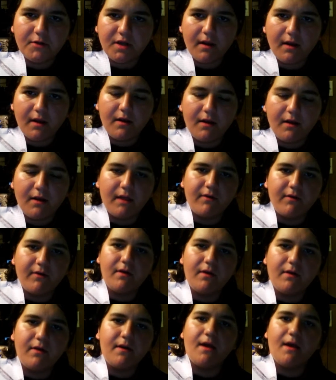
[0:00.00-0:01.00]
I didn't
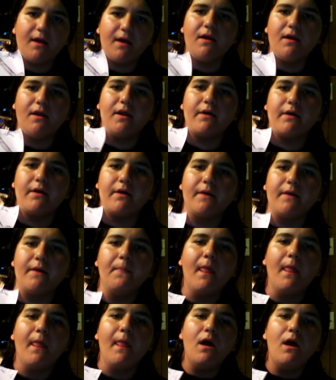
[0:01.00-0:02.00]
even intend on doing.
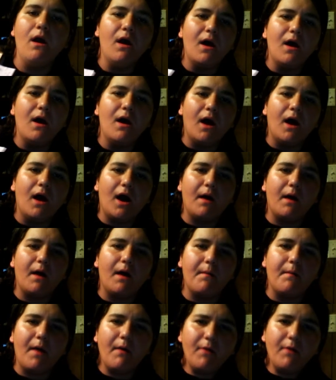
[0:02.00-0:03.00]
I
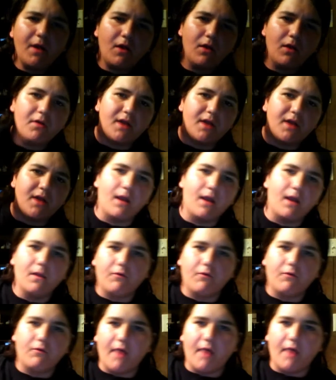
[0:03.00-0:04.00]
want to close on a
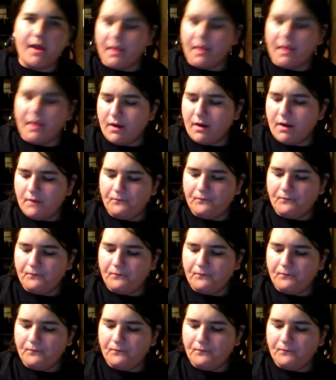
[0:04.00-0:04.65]
little rant here.